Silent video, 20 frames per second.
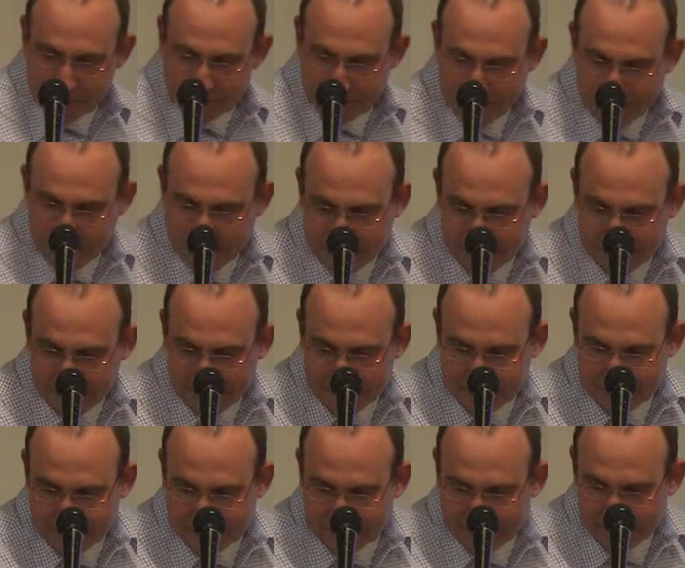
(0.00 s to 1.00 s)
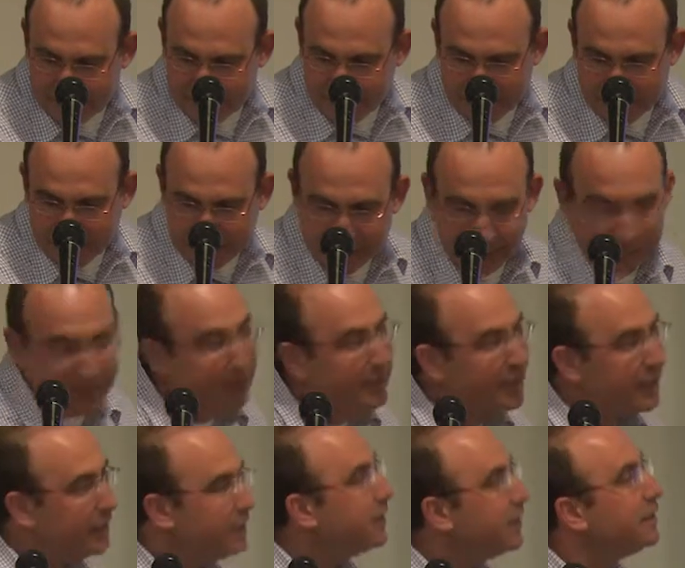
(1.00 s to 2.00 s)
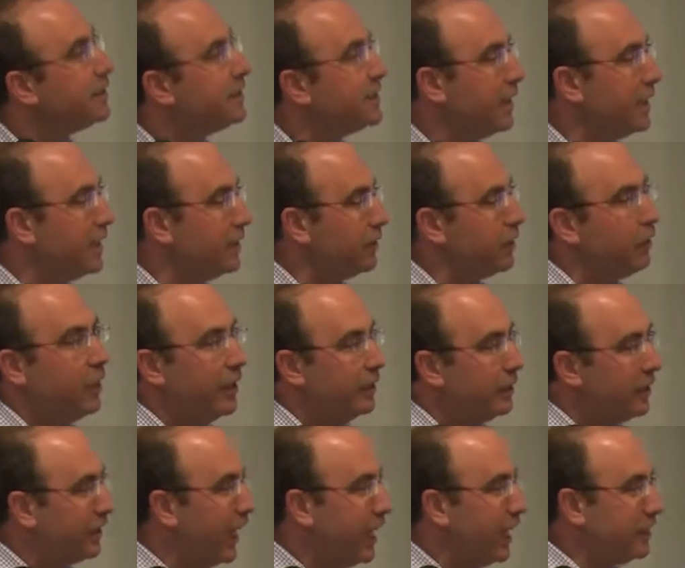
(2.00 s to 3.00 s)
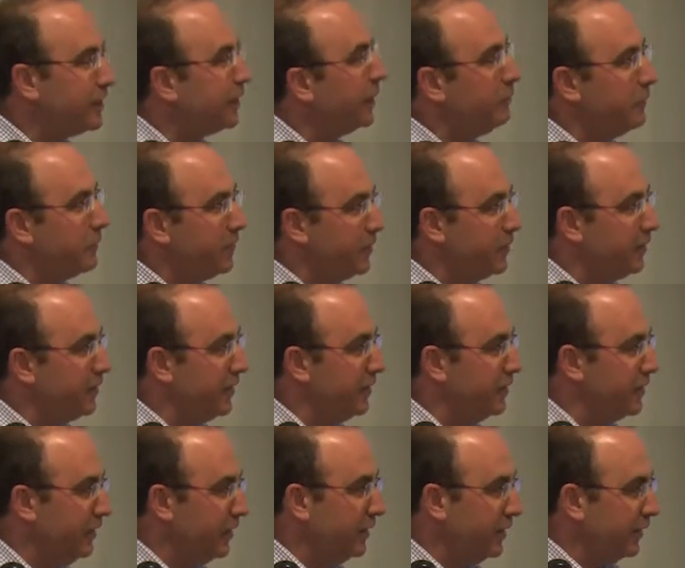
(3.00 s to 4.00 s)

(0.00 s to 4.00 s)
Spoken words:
and it kills the cells around in Alzheimer's disease,